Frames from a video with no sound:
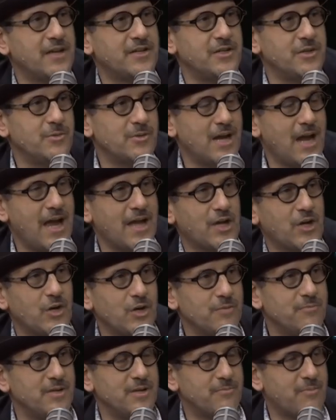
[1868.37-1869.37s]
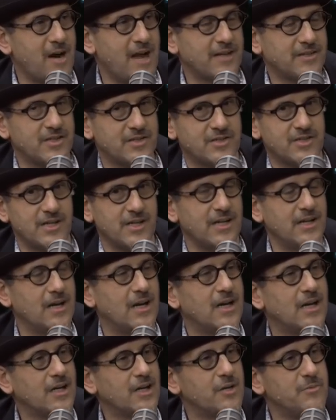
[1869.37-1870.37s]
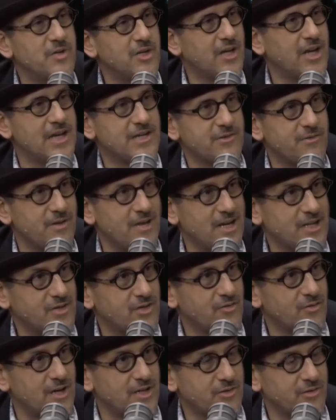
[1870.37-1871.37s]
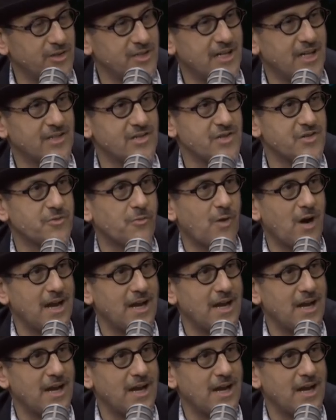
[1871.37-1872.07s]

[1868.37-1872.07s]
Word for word: you and I could be practicing uh, communication with extraterrestrial intelligence right,